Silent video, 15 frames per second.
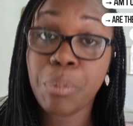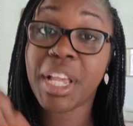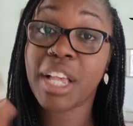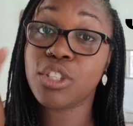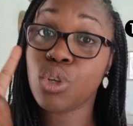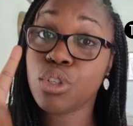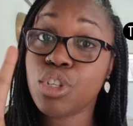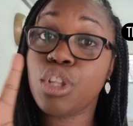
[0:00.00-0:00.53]

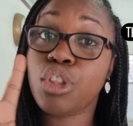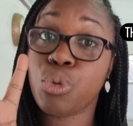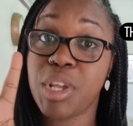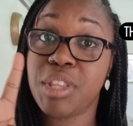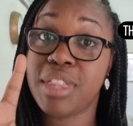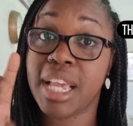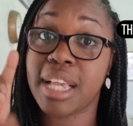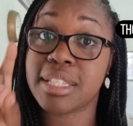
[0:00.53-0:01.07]
Because those are the three
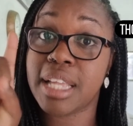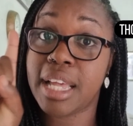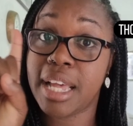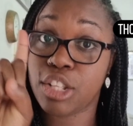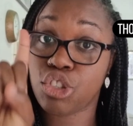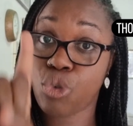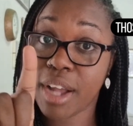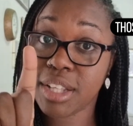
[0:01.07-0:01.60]
things:
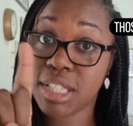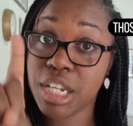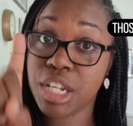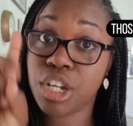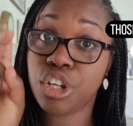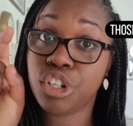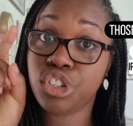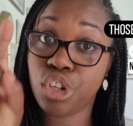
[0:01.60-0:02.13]
attracting,
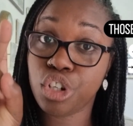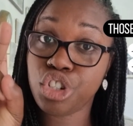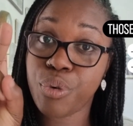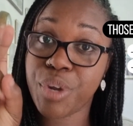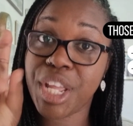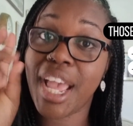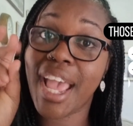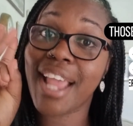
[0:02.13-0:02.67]

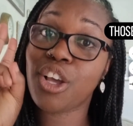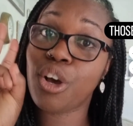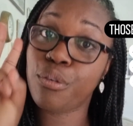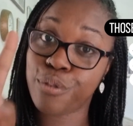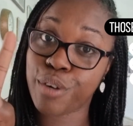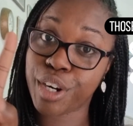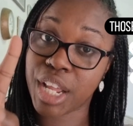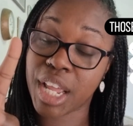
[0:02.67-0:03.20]
nurturing, and
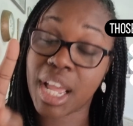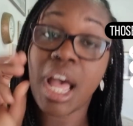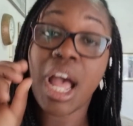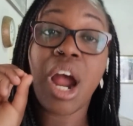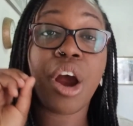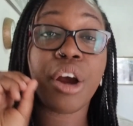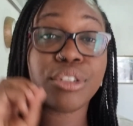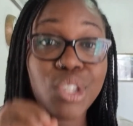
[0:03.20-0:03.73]
converting.
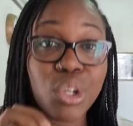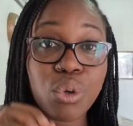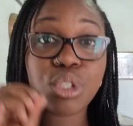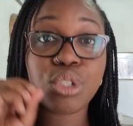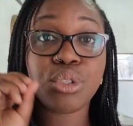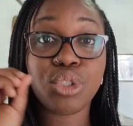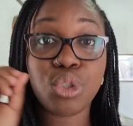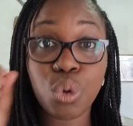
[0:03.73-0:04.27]
Are
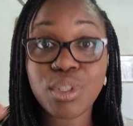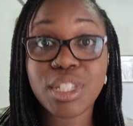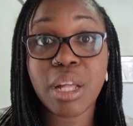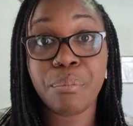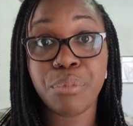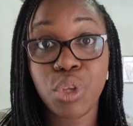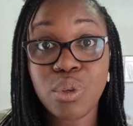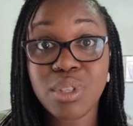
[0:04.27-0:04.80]
those tools
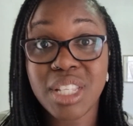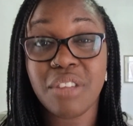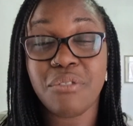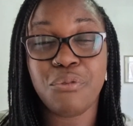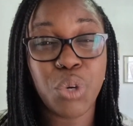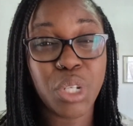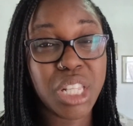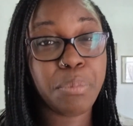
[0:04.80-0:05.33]
I'm using
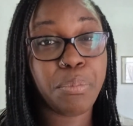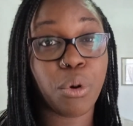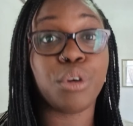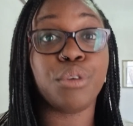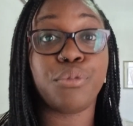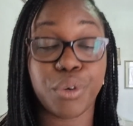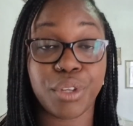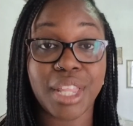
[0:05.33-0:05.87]
really
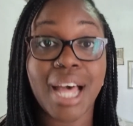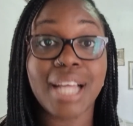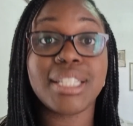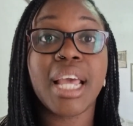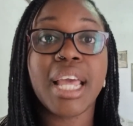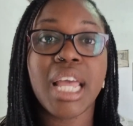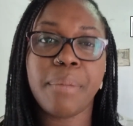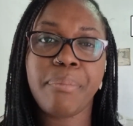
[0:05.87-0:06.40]
important for that?
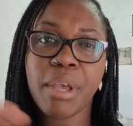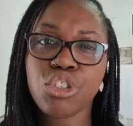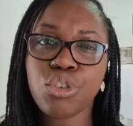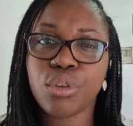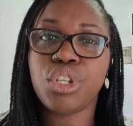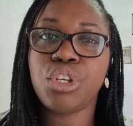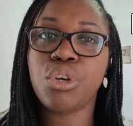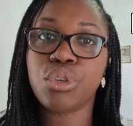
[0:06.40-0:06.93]
And make
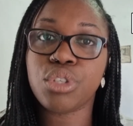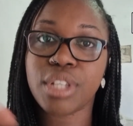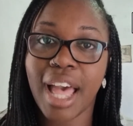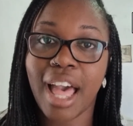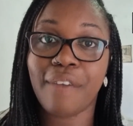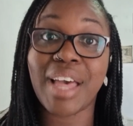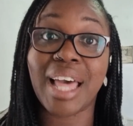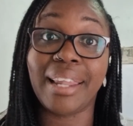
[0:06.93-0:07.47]
sure that you
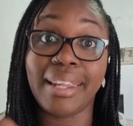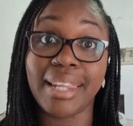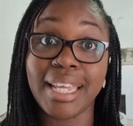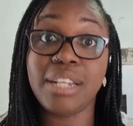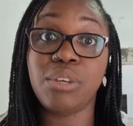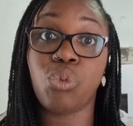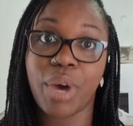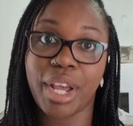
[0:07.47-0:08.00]
have a
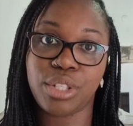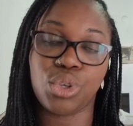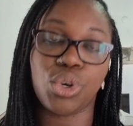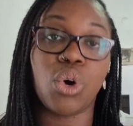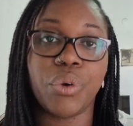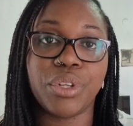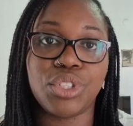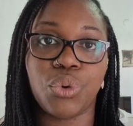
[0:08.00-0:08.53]
lean way to
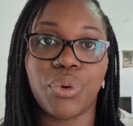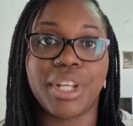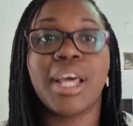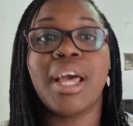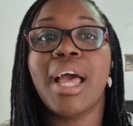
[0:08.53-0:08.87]
go into it.